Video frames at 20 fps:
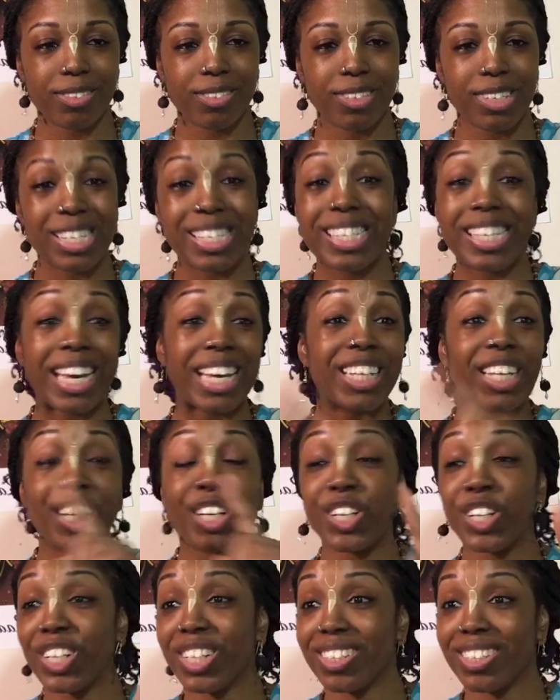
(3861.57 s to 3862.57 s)

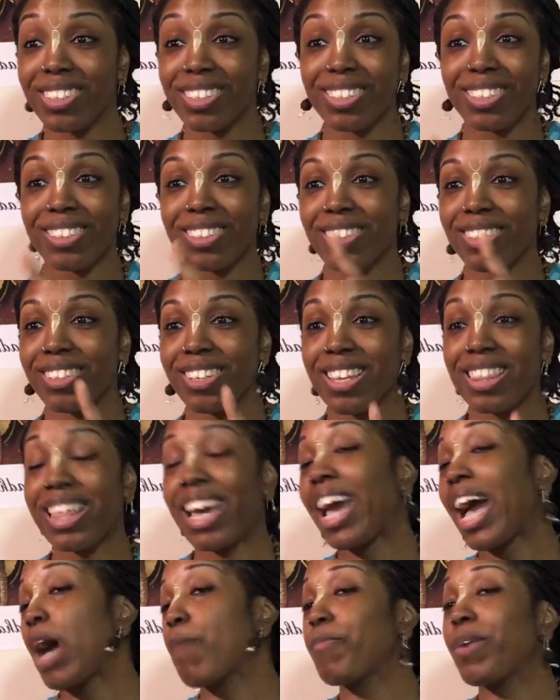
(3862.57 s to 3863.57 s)
cyclical. They
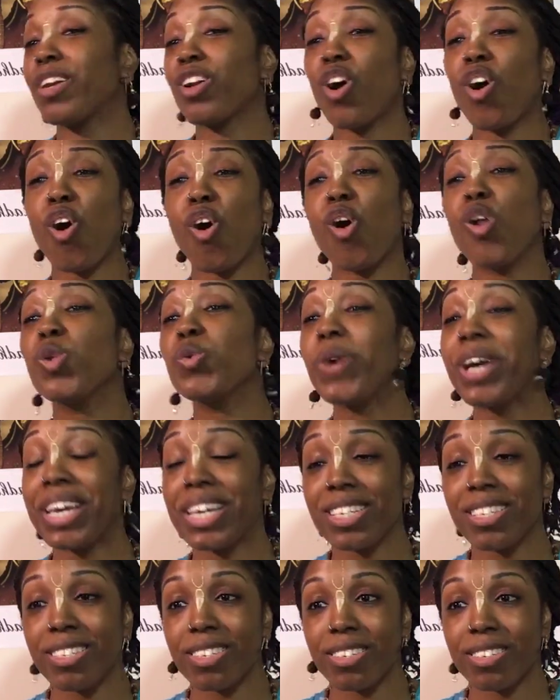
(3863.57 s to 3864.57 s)
happen always.
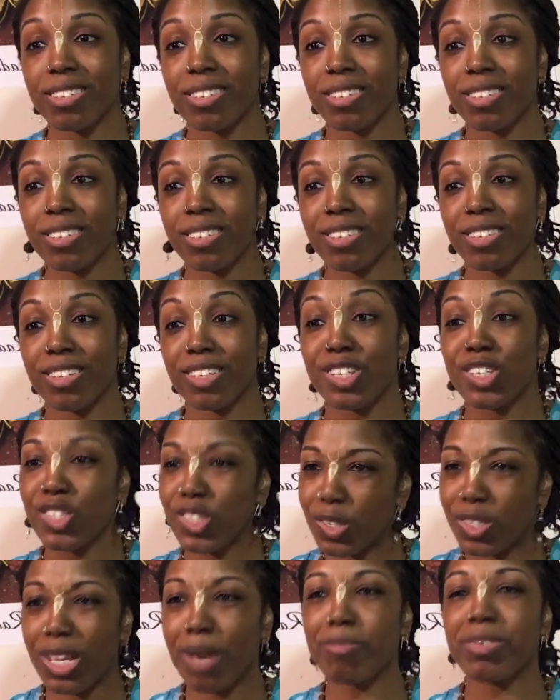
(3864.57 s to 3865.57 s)
So
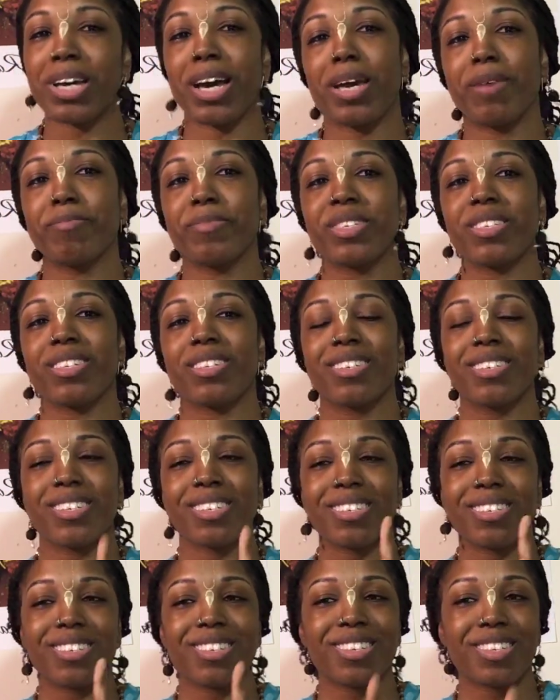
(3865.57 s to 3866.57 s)
sometimes,
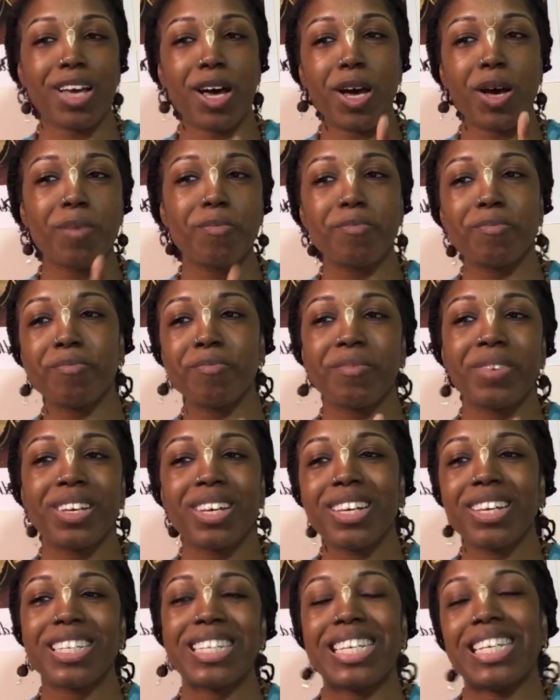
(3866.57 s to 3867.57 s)
some
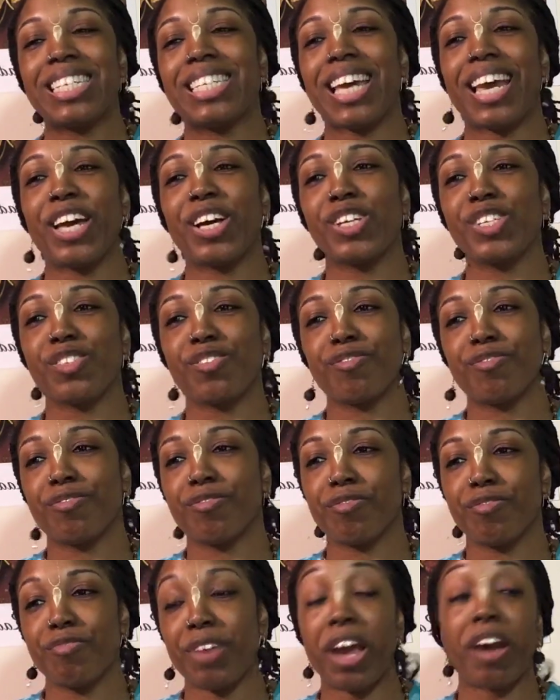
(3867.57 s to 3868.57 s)
details
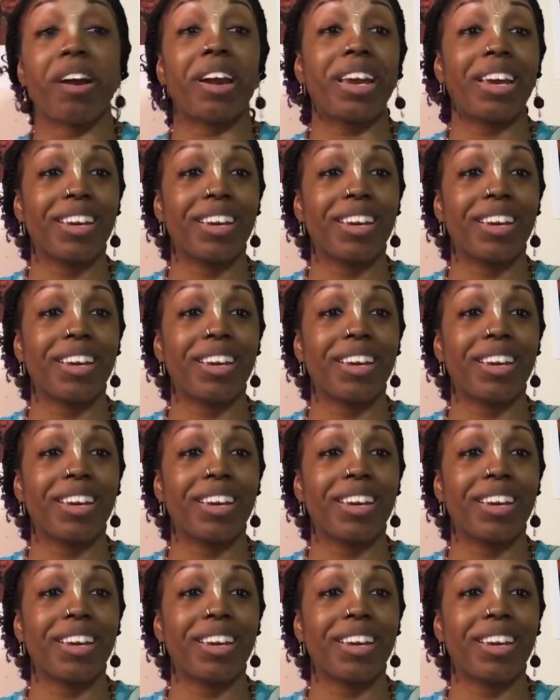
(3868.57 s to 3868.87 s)
vary.